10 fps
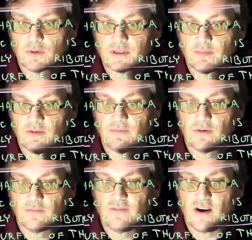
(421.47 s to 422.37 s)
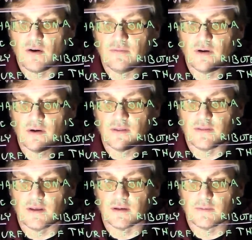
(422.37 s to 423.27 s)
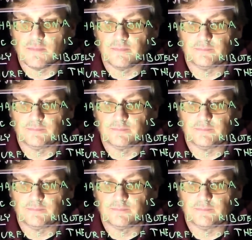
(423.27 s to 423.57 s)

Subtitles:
want something very, very thin.